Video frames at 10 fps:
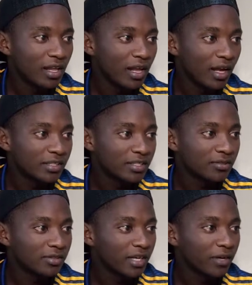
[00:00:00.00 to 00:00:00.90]
Until
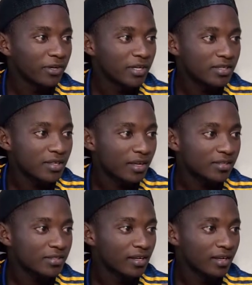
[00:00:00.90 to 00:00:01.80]
now, yes, that's
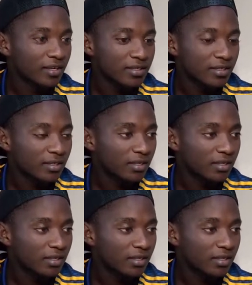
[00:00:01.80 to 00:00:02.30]
the answer.